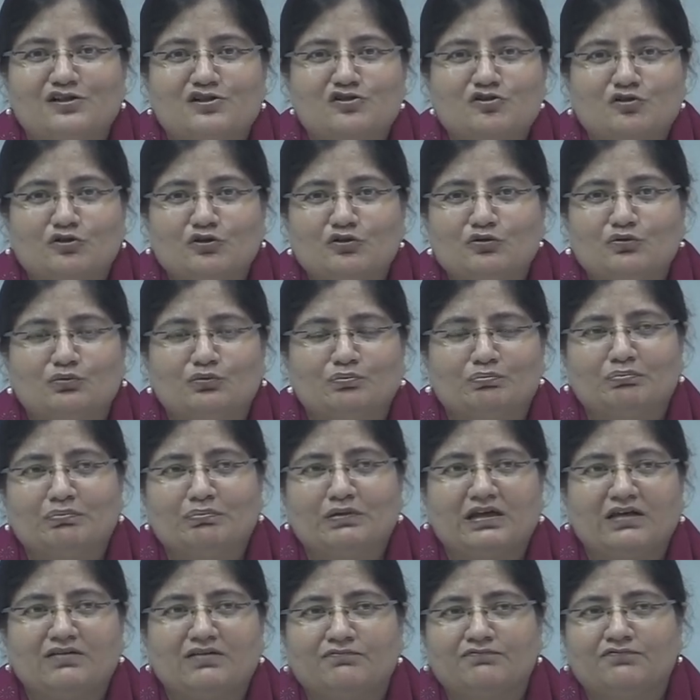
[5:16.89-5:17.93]
so you
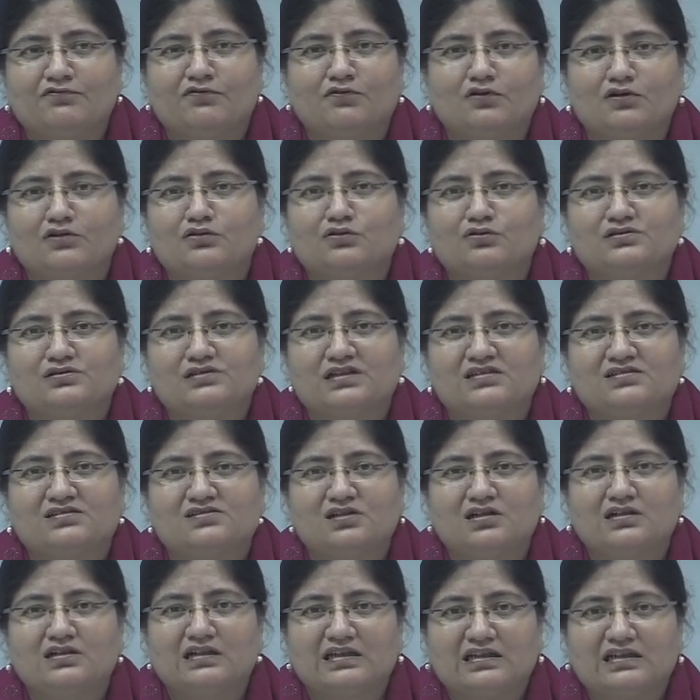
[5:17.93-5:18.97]
pay for those
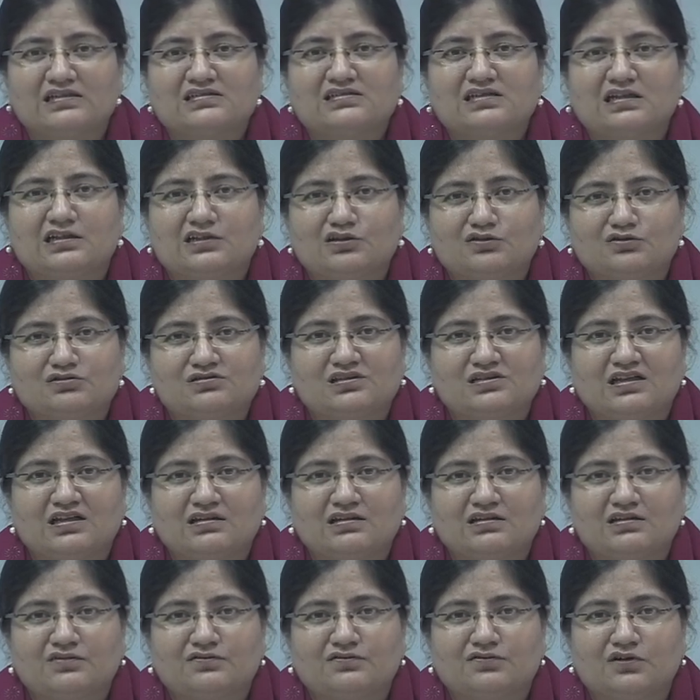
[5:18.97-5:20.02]
extra days that you stay
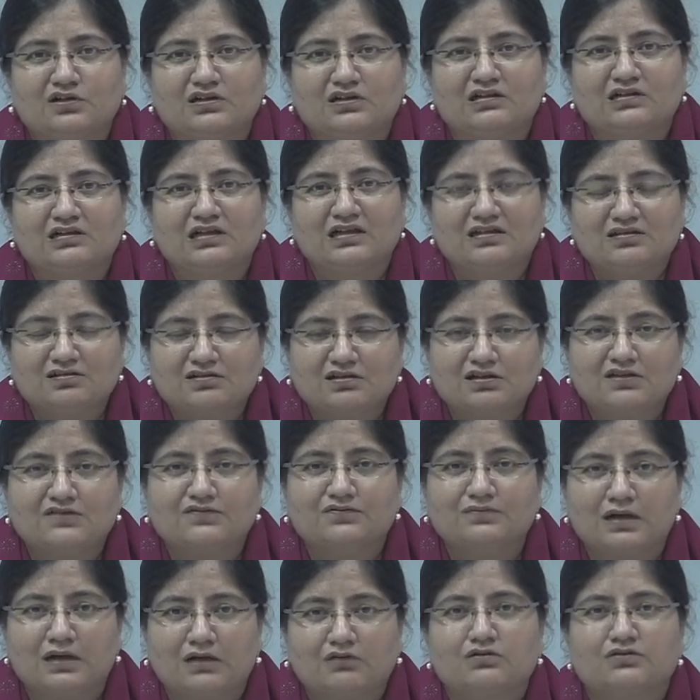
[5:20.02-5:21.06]
in the foreign country
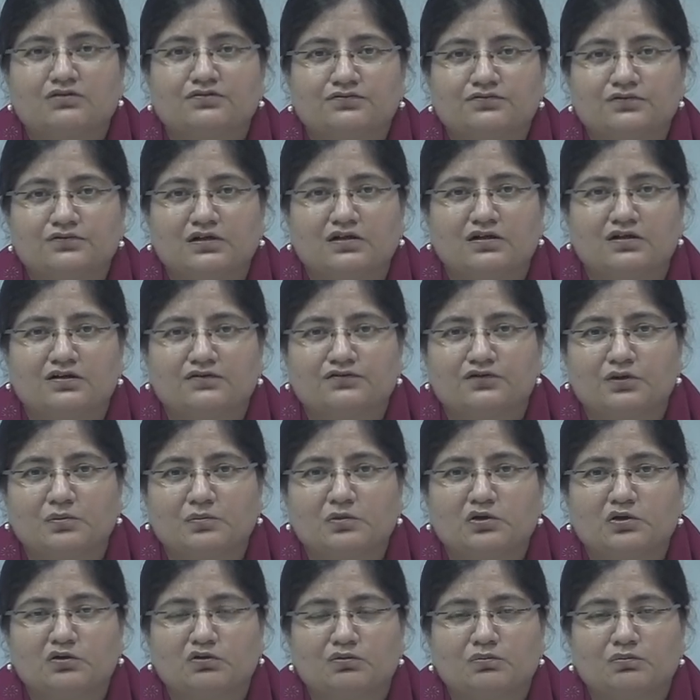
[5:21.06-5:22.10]
out of from
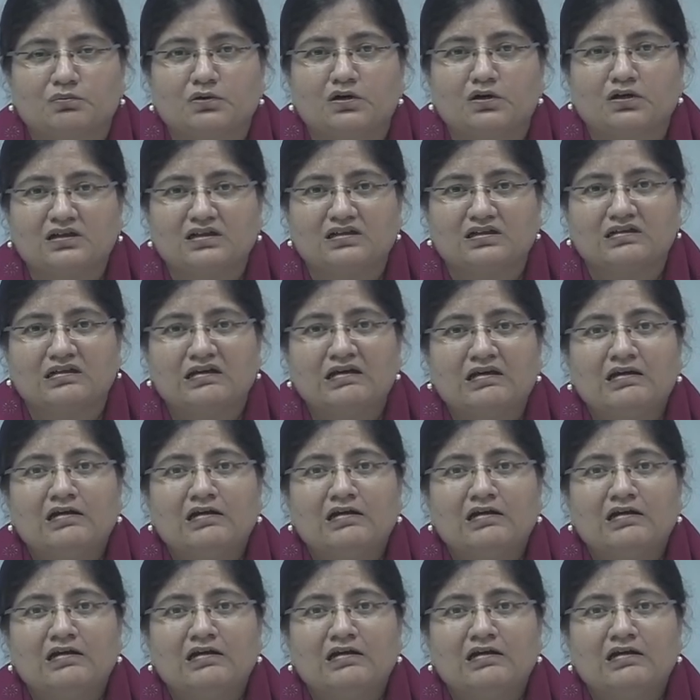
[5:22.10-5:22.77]
your own pocket.